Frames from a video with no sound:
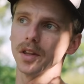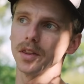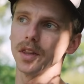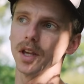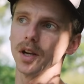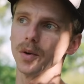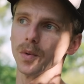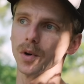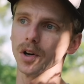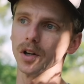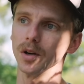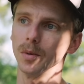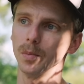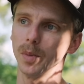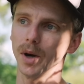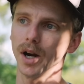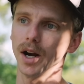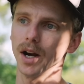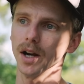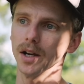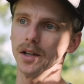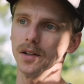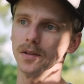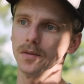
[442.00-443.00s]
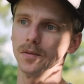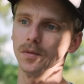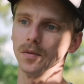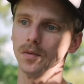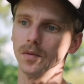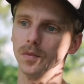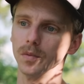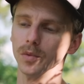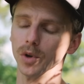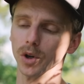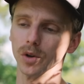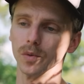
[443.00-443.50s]
they were gonna buy
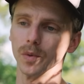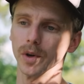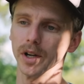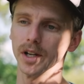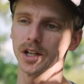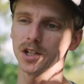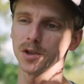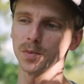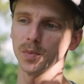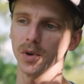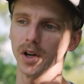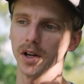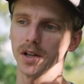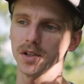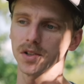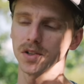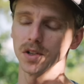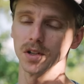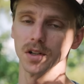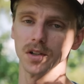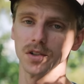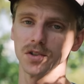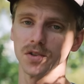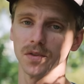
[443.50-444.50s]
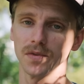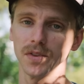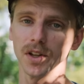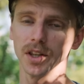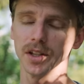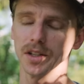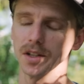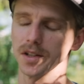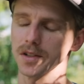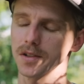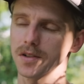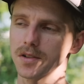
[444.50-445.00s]
Roadway Express and its
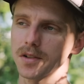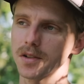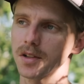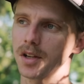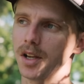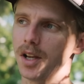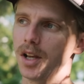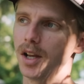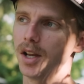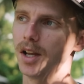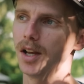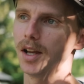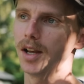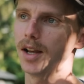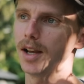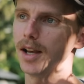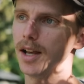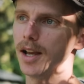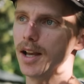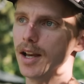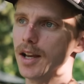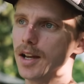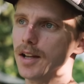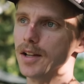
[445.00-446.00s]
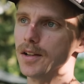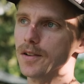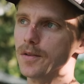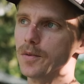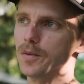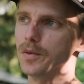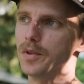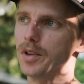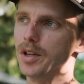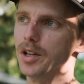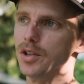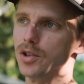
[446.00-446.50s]
affiliates. And
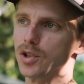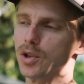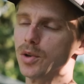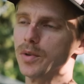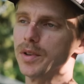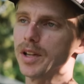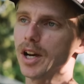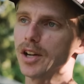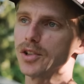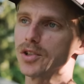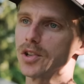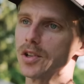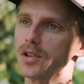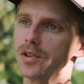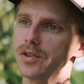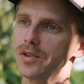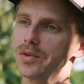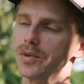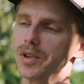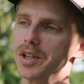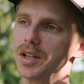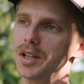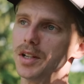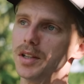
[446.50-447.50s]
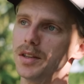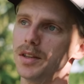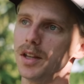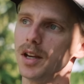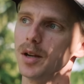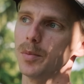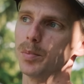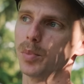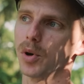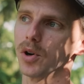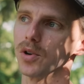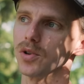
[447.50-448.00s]
in 2003, they
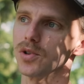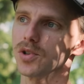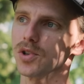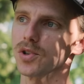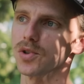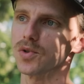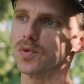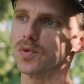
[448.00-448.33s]
purchased